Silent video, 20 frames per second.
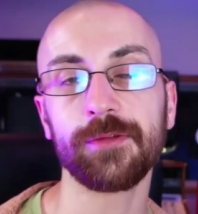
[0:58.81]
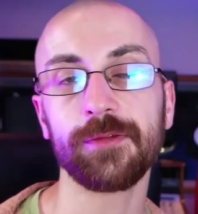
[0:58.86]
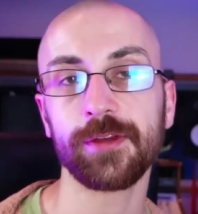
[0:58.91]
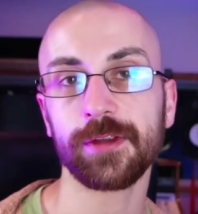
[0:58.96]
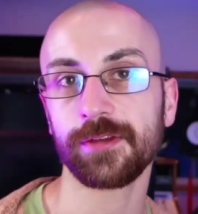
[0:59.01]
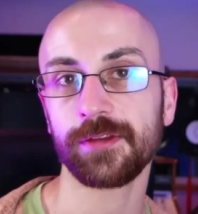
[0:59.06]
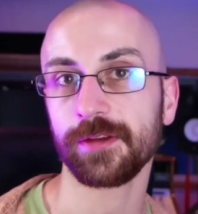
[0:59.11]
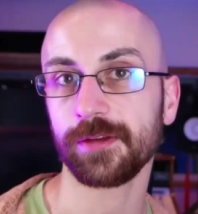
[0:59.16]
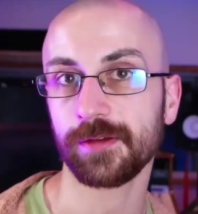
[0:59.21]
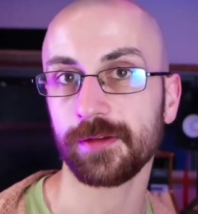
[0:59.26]

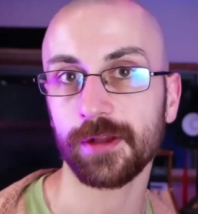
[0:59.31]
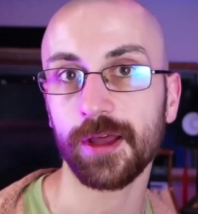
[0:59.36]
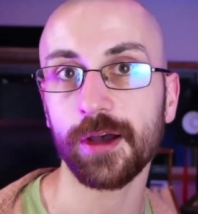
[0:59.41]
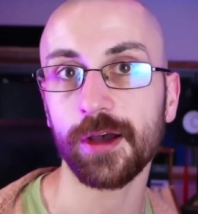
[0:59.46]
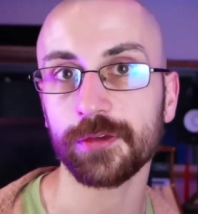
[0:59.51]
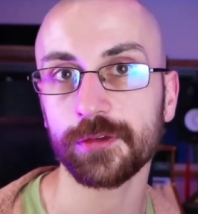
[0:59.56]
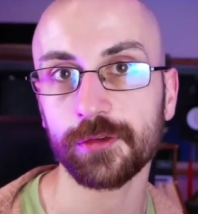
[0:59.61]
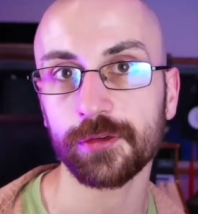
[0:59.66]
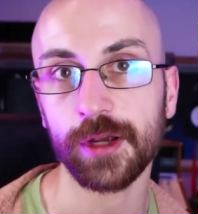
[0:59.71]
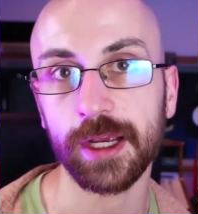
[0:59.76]
This is
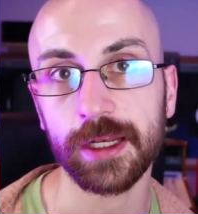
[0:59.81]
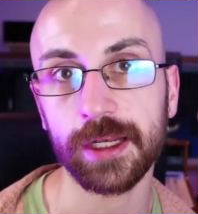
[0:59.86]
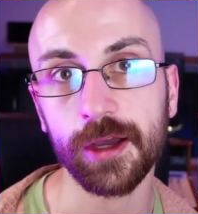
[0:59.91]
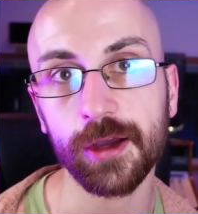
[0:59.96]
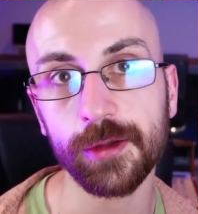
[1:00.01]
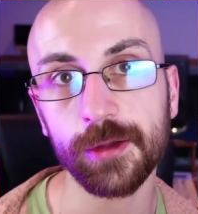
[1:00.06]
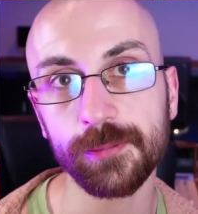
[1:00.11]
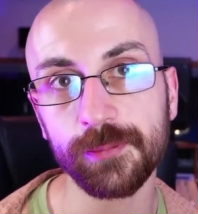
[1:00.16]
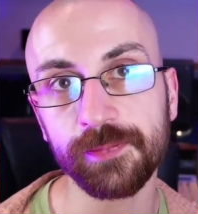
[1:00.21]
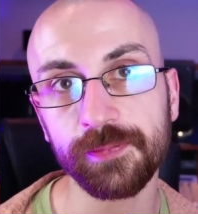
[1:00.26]
Last Train
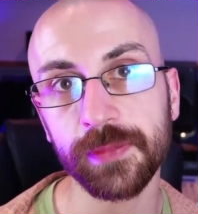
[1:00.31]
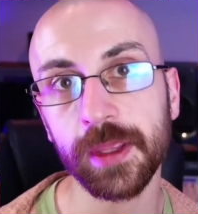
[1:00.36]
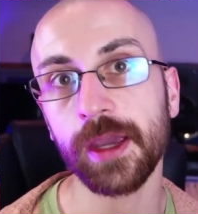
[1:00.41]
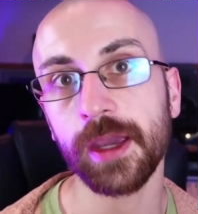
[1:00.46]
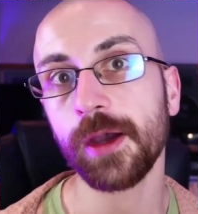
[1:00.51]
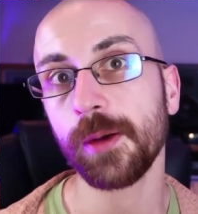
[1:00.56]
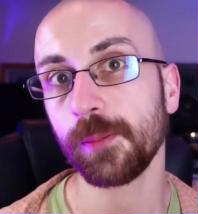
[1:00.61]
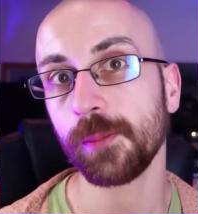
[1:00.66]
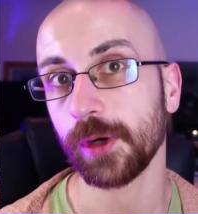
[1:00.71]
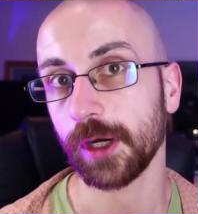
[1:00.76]
Home
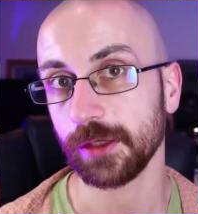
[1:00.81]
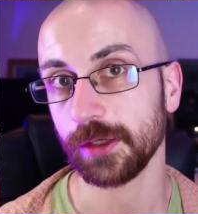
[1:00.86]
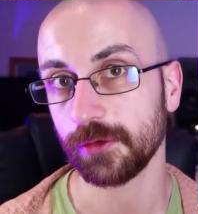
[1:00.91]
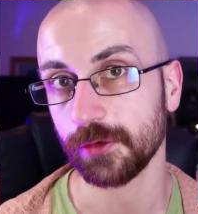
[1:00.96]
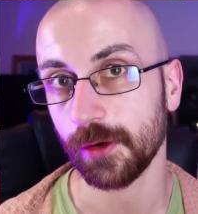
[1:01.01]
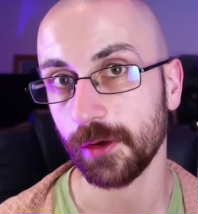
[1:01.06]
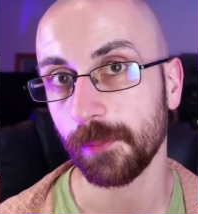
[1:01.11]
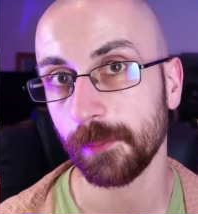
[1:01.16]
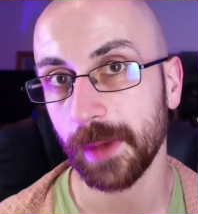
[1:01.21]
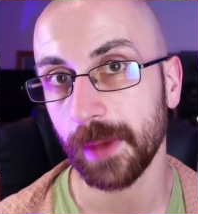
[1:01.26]
by
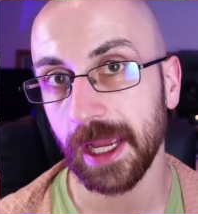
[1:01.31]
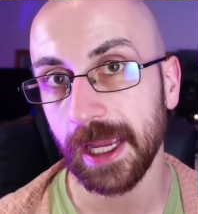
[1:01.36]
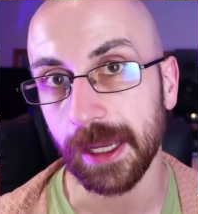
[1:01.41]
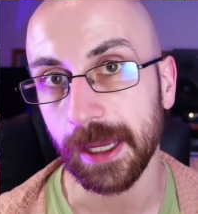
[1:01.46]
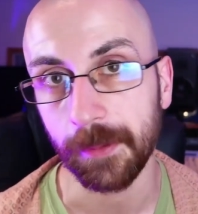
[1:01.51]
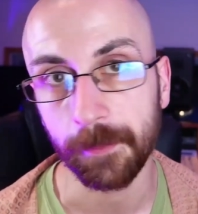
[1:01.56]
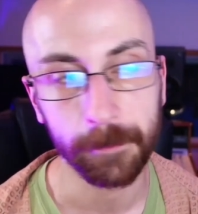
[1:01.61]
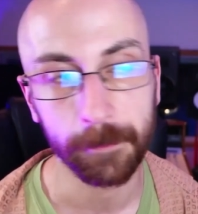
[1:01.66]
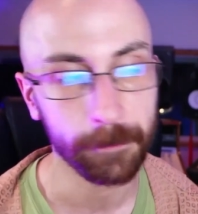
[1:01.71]
John Mayer.